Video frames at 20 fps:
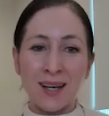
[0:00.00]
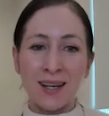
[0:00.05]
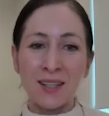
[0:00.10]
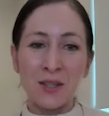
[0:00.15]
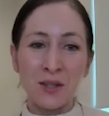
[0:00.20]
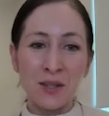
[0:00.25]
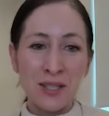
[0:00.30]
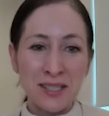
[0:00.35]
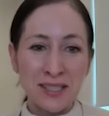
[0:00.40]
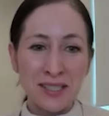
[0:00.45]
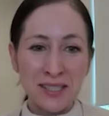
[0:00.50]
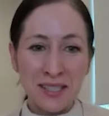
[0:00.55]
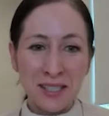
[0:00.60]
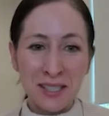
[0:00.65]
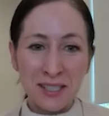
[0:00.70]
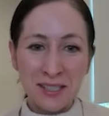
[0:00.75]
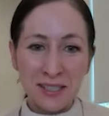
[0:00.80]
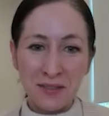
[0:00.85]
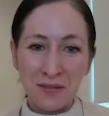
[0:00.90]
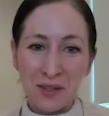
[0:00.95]
Hello, this is
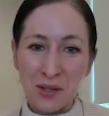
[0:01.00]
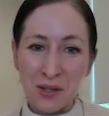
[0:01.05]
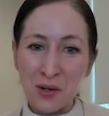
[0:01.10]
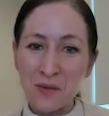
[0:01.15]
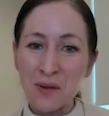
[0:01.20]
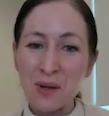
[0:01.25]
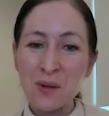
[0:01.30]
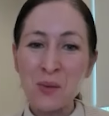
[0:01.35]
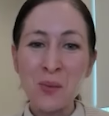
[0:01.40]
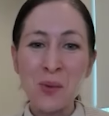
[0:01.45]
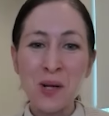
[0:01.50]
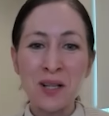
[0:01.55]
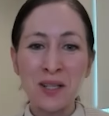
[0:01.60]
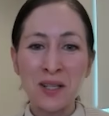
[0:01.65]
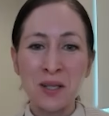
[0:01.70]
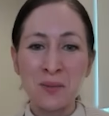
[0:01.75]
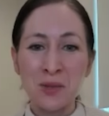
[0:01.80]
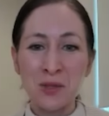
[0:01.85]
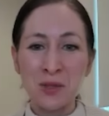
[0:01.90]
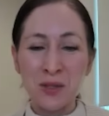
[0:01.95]
Chris Safarova.
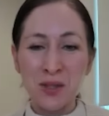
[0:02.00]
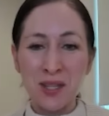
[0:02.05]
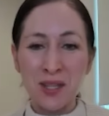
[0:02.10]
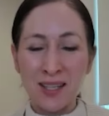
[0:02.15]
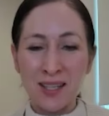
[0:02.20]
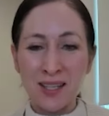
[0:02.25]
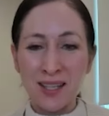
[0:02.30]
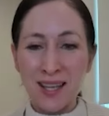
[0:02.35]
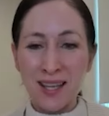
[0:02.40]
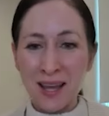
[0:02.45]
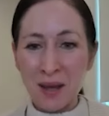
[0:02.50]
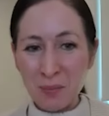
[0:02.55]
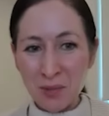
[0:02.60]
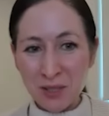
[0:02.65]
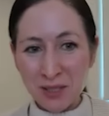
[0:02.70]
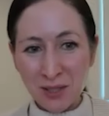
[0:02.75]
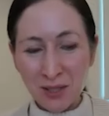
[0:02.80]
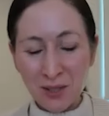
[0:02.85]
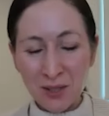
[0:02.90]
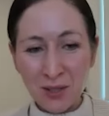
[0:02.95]
Welcome to another
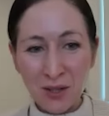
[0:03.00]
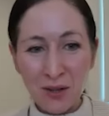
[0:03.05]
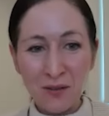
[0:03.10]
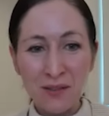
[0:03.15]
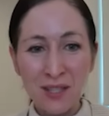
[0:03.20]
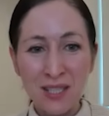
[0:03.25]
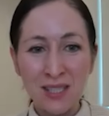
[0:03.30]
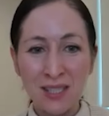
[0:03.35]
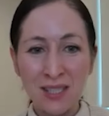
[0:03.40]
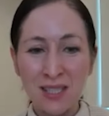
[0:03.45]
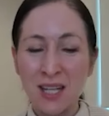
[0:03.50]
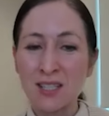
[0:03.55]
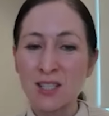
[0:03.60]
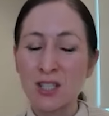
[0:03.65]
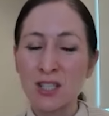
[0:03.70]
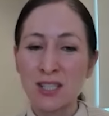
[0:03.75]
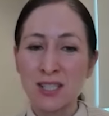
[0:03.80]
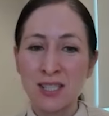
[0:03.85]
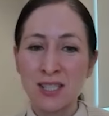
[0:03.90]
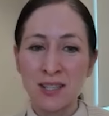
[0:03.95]
episode of the
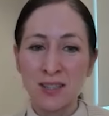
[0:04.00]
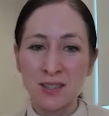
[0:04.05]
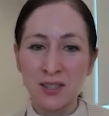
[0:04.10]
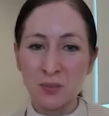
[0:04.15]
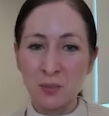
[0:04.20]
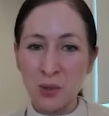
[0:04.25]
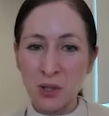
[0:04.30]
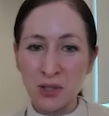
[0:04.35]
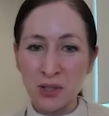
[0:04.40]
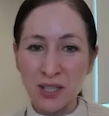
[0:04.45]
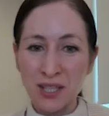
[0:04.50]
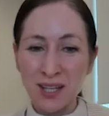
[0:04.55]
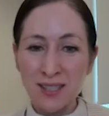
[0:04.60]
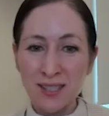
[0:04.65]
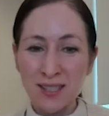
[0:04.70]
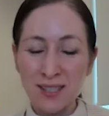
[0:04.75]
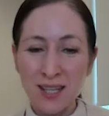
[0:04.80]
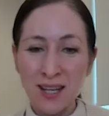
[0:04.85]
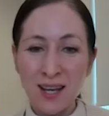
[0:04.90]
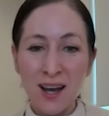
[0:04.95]
Strategy Skills Podcast.